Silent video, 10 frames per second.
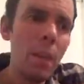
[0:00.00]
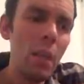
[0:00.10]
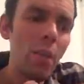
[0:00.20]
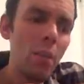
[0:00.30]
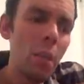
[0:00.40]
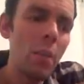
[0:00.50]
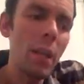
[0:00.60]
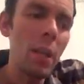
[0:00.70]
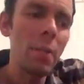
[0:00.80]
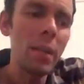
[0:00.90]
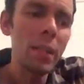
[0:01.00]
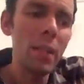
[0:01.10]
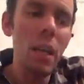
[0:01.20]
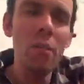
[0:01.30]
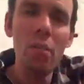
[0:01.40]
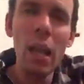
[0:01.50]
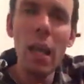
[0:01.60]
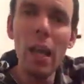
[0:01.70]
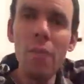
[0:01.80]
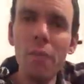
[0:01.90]
if you're gonna pick up a guitar for
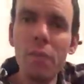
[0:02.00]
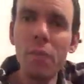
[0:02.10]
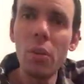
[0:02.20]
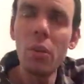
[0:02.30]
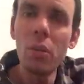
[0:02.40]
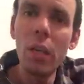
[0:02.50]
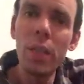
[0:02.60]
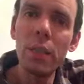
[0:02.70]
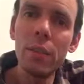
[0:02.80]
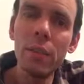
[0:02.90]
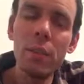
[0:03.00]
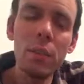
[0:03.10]
life, you know, and